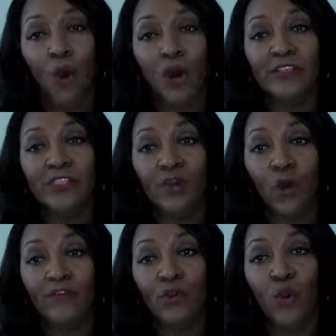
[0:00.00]

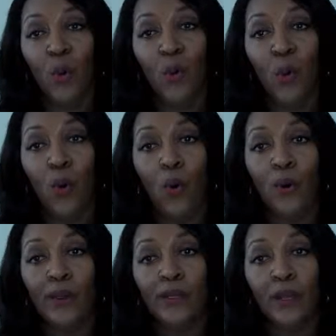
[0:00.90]
also if you go
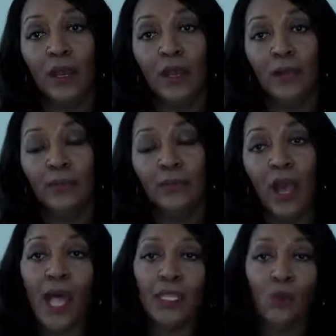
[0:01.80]
on
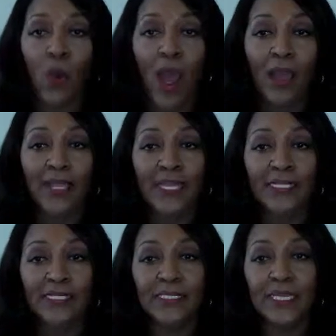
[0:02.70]
Colin
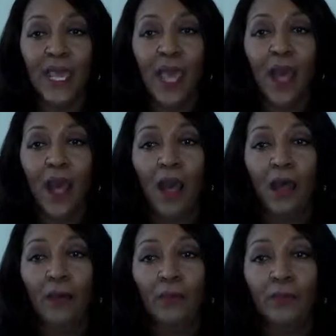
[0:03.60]
Watkins,
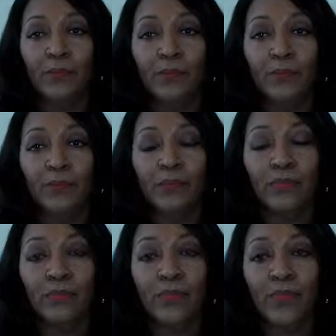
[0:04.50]

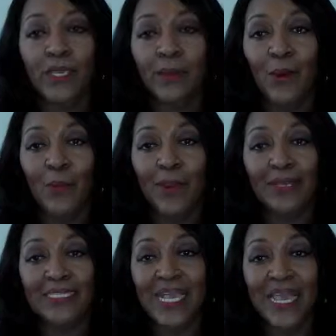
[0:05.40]
and I'm hoping
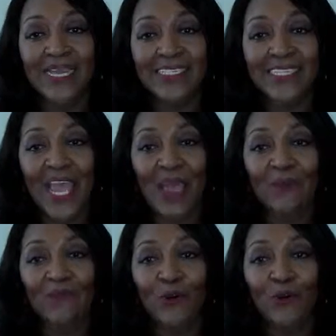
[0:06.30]
I'm saying his
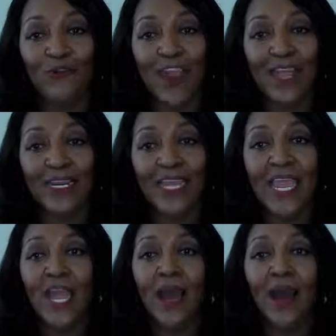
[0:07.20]
name
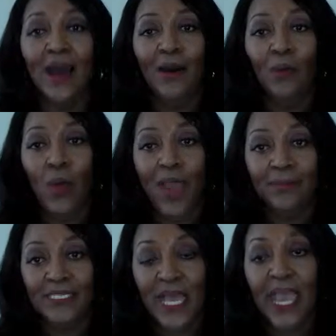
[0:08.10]
correctly,
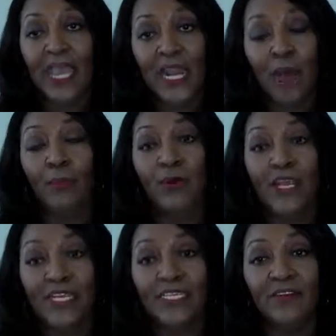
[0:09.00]
website, and I'll
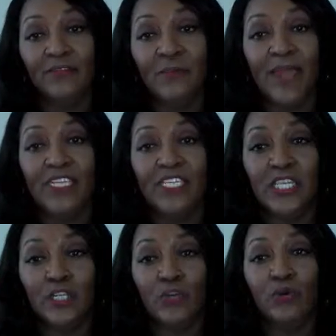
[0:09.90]
put his
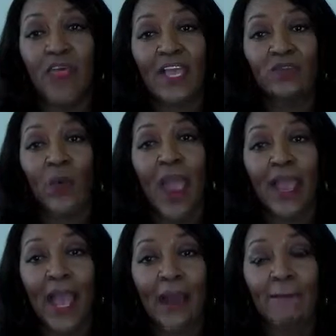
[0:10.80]
information too. That's where
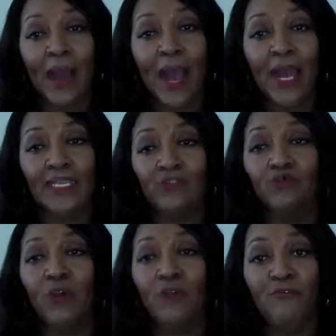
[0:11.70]
I got mine
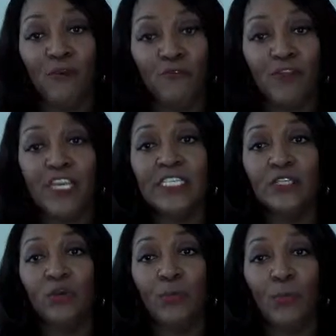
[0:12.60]
for a
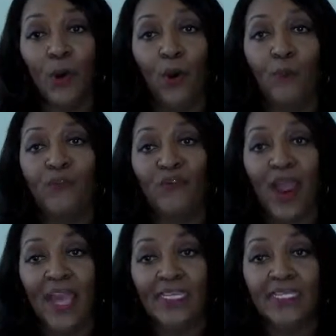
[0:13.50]
reasonable
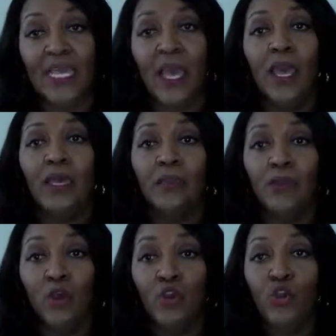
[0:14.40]
price.
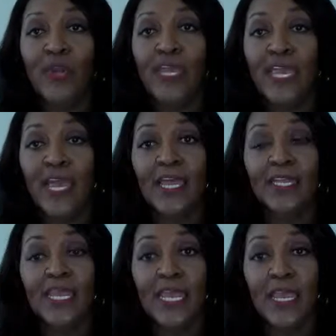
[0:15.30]
You know, you can
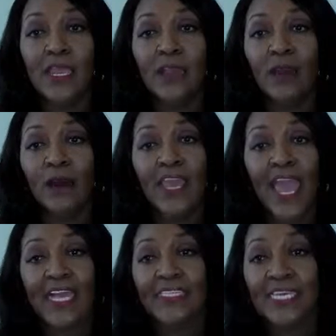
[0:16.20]
get the
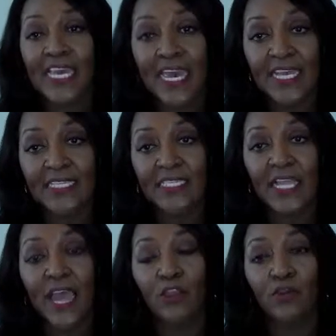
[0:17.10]
he has kits
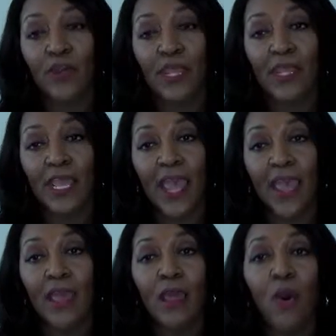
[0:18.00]
that you can
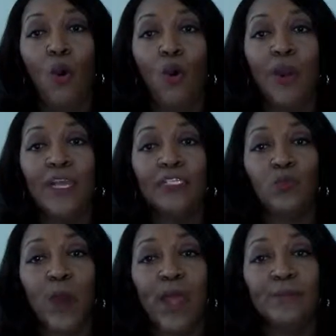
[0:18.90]
get on his
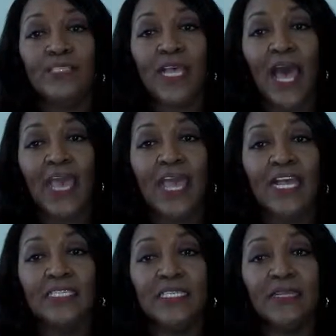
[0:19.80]
website, and
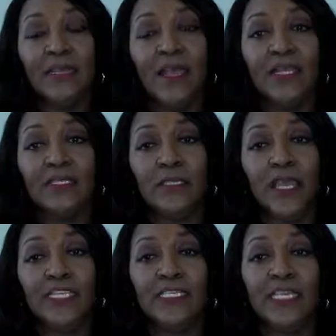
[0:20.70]

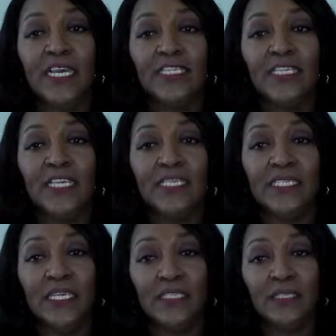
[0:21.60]
his kits
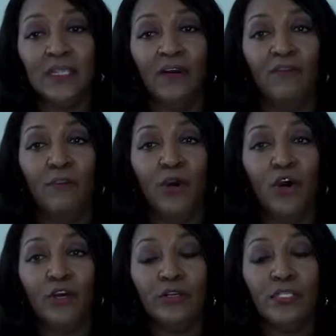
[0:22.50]
consist of
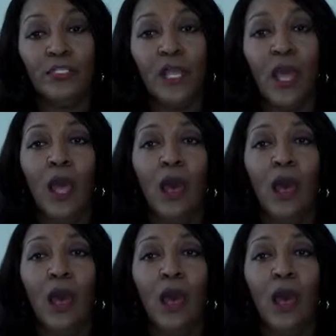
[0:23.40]
books.